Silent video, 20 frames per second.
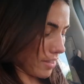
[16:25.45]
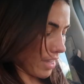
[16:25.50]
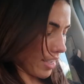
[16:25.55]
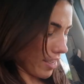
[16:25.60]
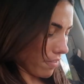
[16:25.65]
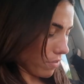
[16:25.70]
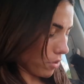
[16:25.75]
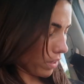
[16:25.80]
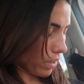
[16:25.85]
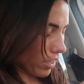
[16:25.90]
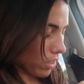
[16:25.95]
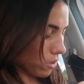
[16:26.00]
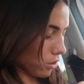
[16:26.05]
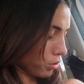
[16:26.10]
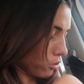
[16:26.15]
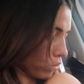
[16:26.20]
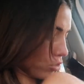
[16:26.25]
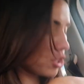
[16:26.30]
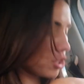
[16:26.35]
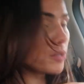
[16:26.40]
They give you like a
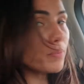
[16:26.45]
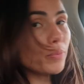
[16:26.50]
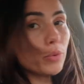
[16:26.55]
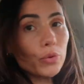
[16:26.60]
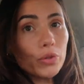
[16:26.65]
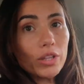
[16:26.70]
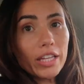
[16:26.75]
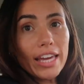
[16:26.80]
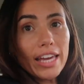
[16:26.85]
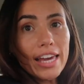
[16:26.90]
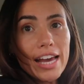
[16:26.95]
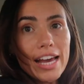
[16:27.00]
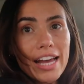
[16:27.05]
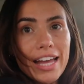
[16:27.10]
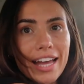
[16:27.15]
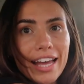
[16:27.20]
little spoolie.